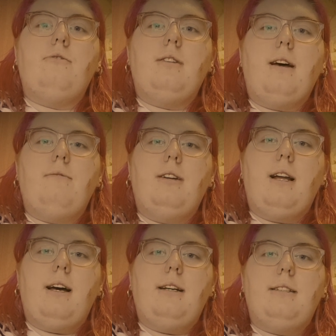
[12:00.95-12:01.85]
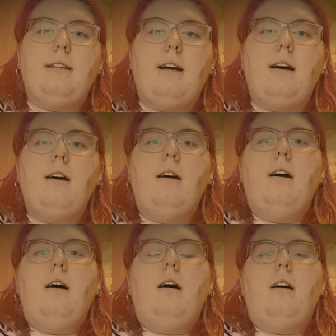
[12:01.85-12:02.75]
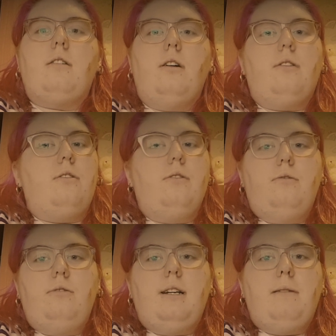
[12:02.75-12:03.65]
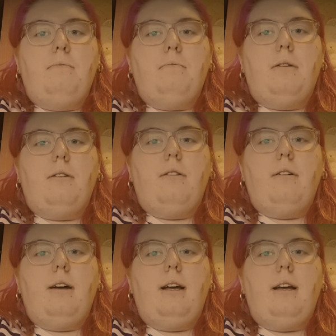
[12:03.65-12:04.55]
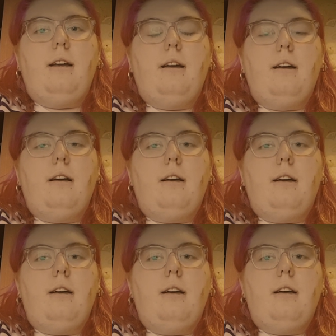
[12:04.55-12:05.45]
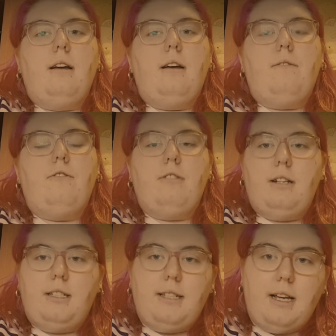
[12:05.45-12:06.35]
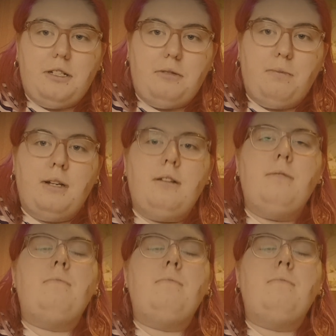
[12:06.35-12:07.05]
an hour later, I got called in for an assessment,